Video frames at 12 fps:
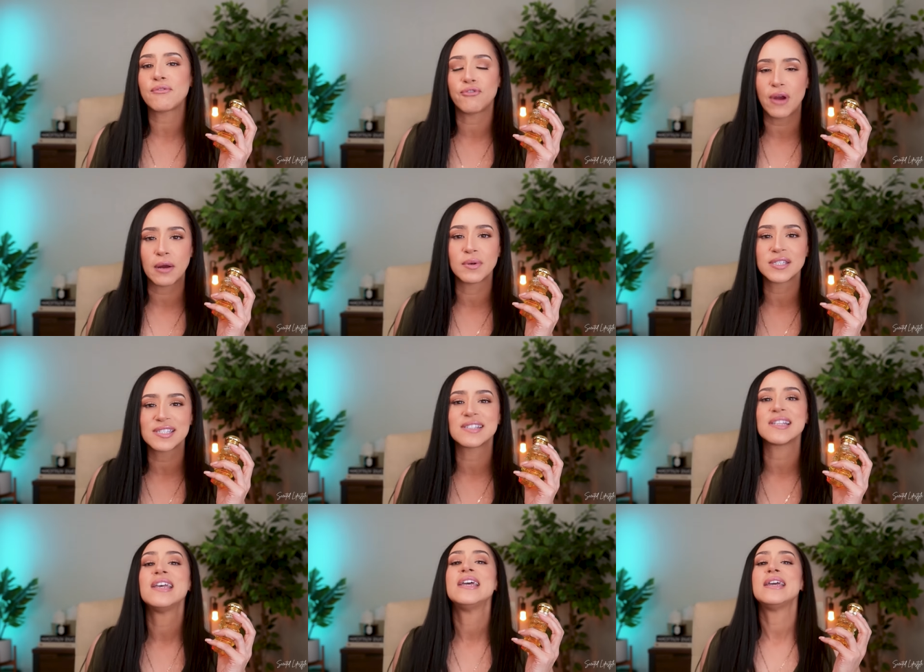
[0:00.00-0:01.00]
all of my
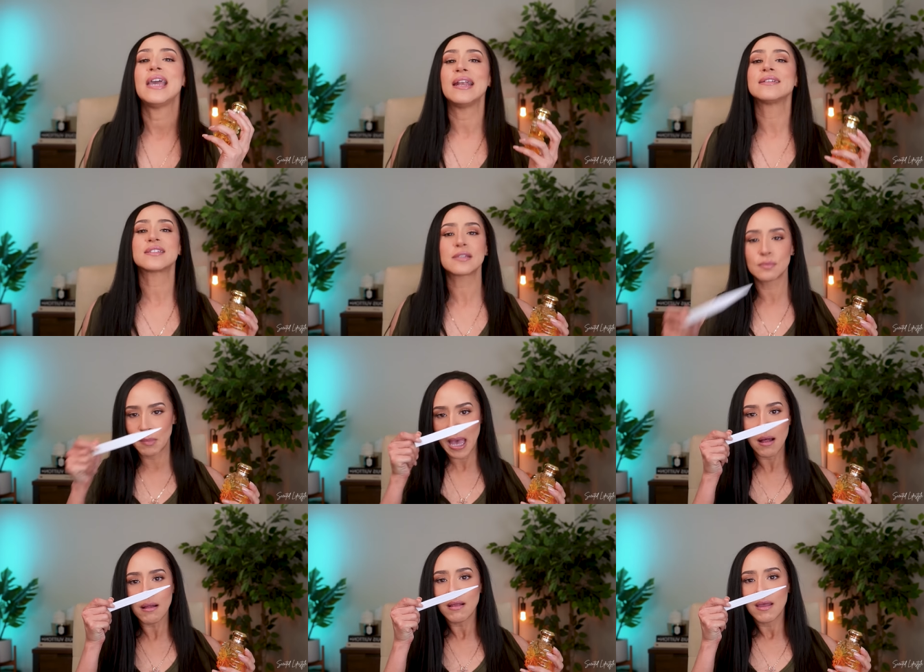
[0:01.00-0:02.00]
fragrances and
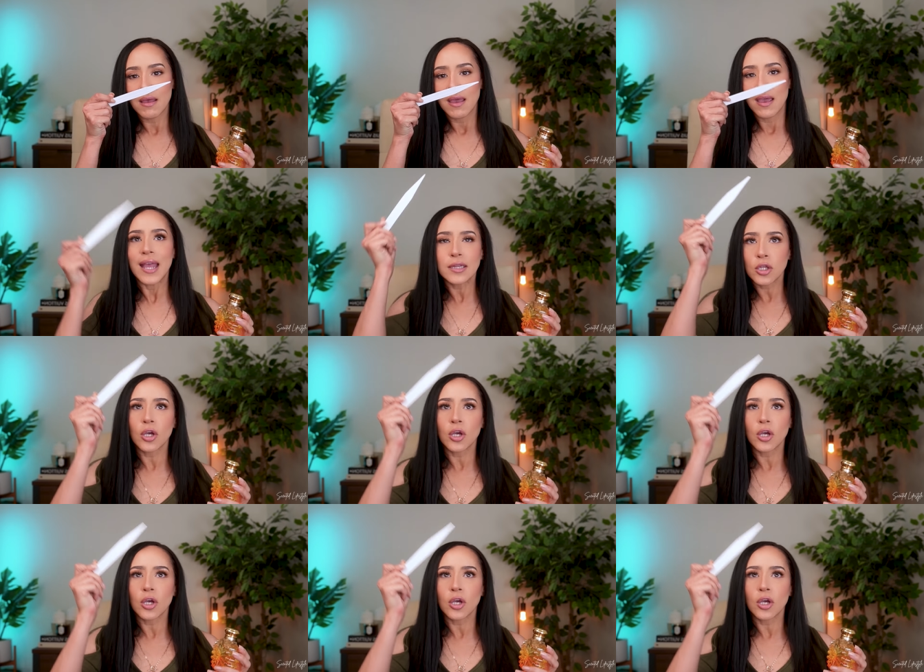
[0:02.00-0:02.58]
smell